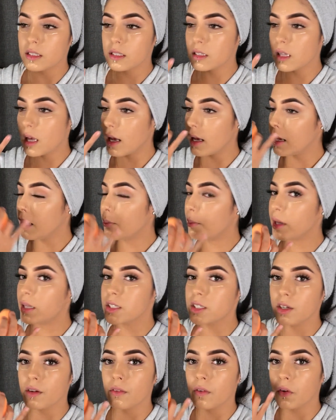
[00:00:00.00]
Same
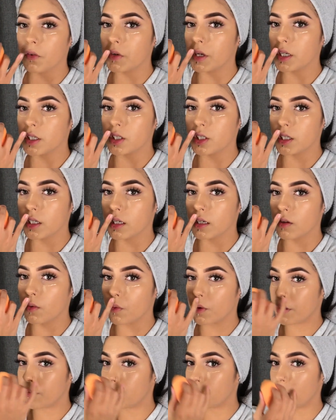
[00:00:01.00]
as your foundation,
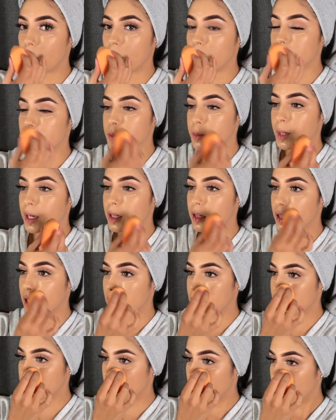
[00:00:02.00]
if you have smile
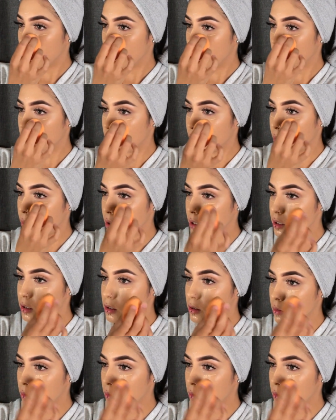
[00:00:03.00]
lines, you're going to